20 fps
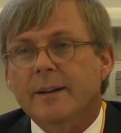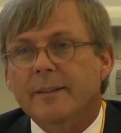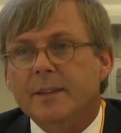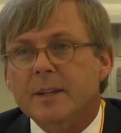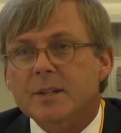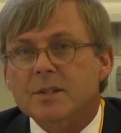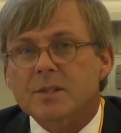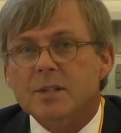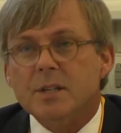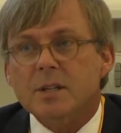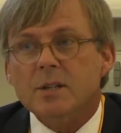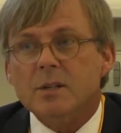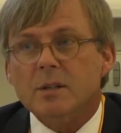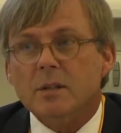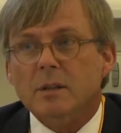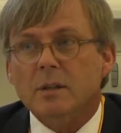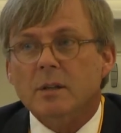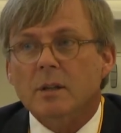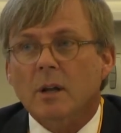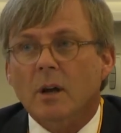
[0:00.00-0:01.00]

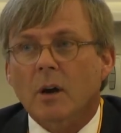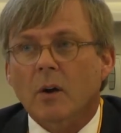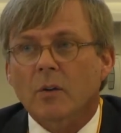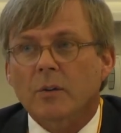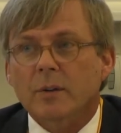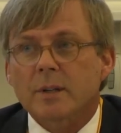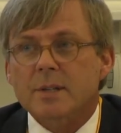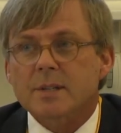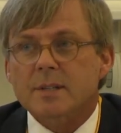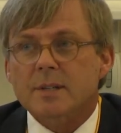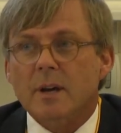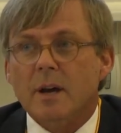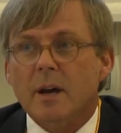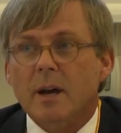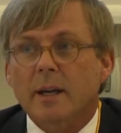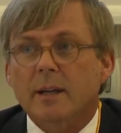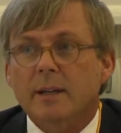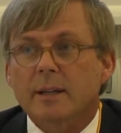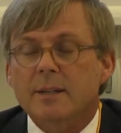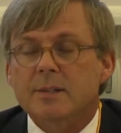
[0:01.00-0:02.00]
Decision on
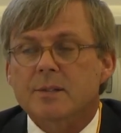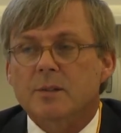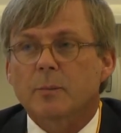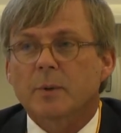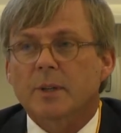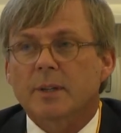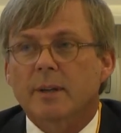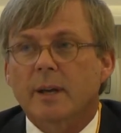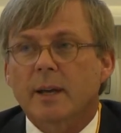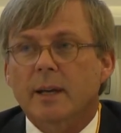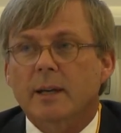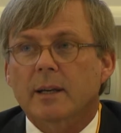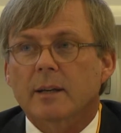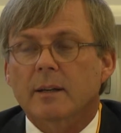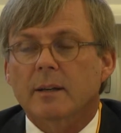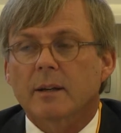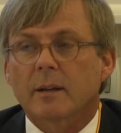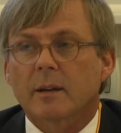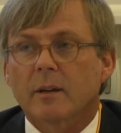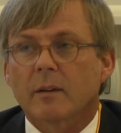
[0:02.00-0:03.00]
design needs to be
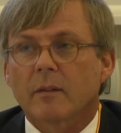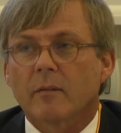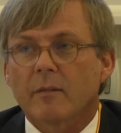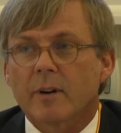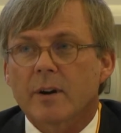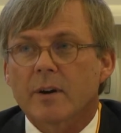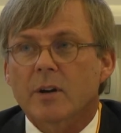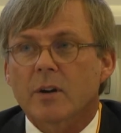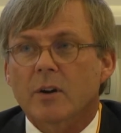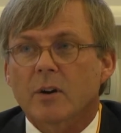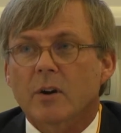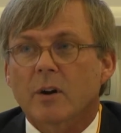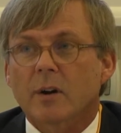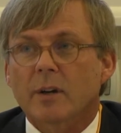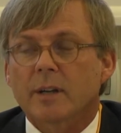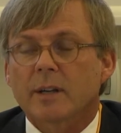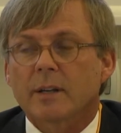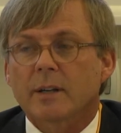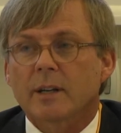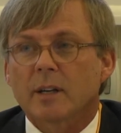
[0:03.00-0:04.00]
taken very
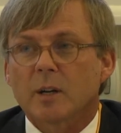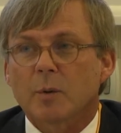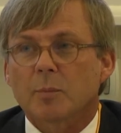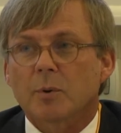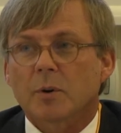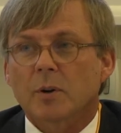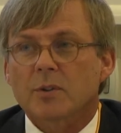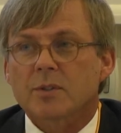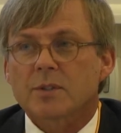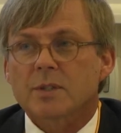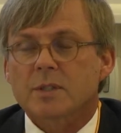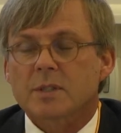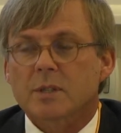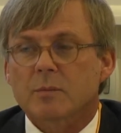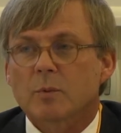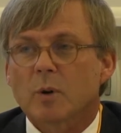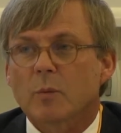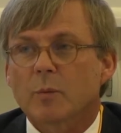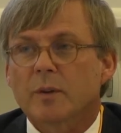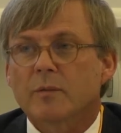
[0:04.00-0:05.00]
early in the process.
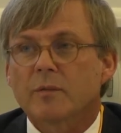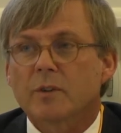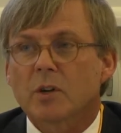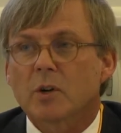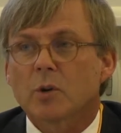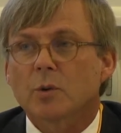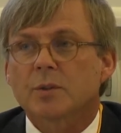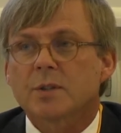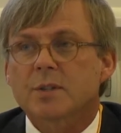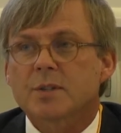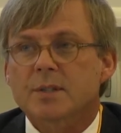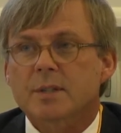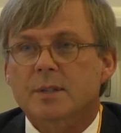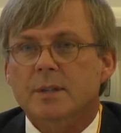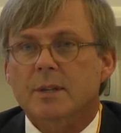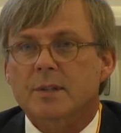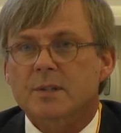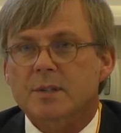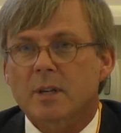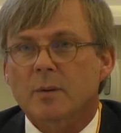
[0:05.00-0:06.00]
And what we've noticed is
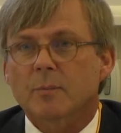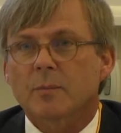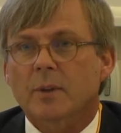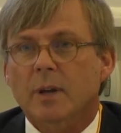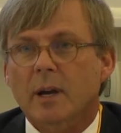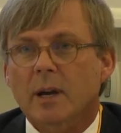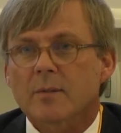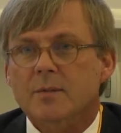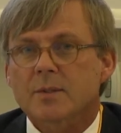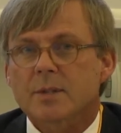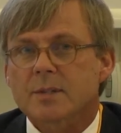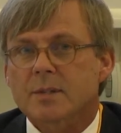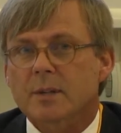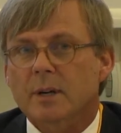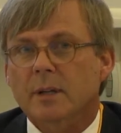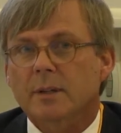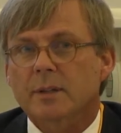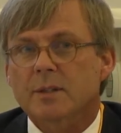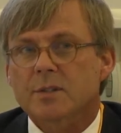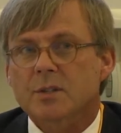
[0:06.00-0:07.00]
that sometimes
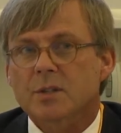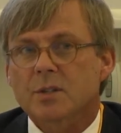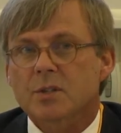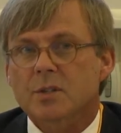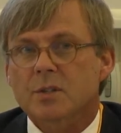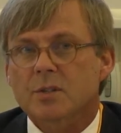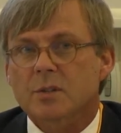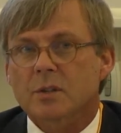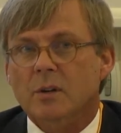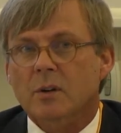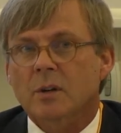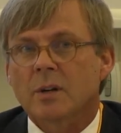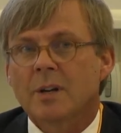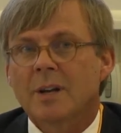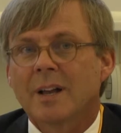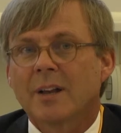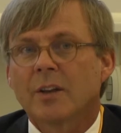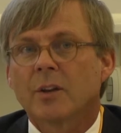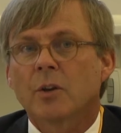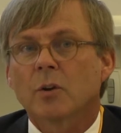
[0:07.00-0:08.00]
design decisions are
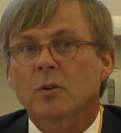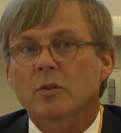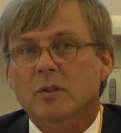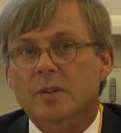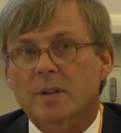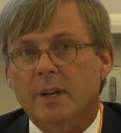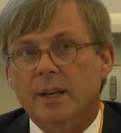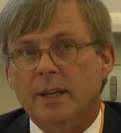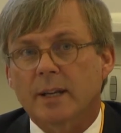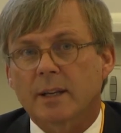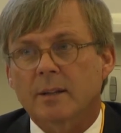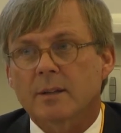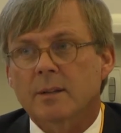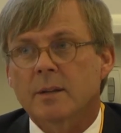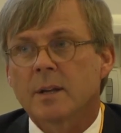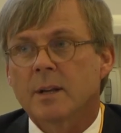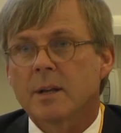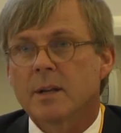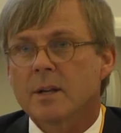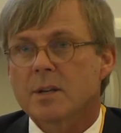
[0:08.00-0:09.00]
not taken.
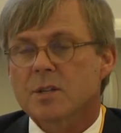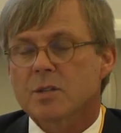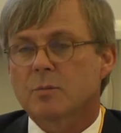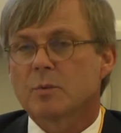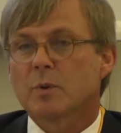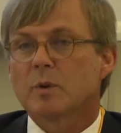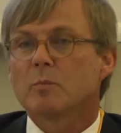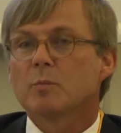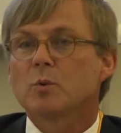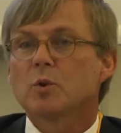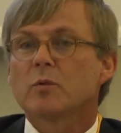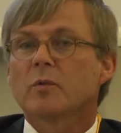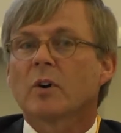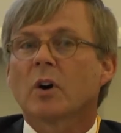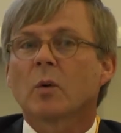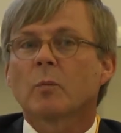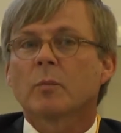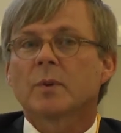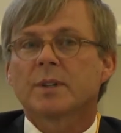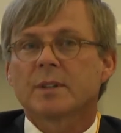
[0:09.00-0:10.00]
So we move
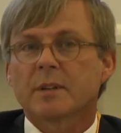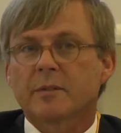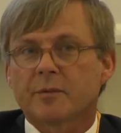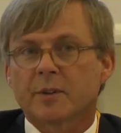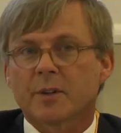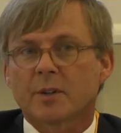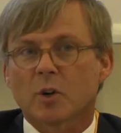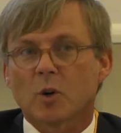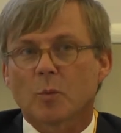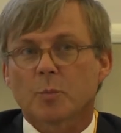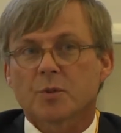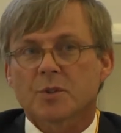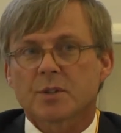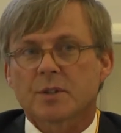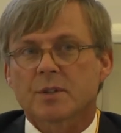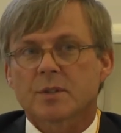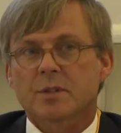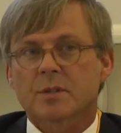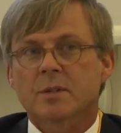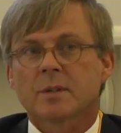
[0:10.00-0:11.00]
on with different
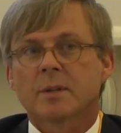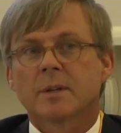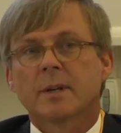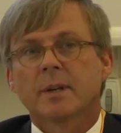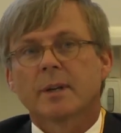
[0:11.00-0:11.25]
options,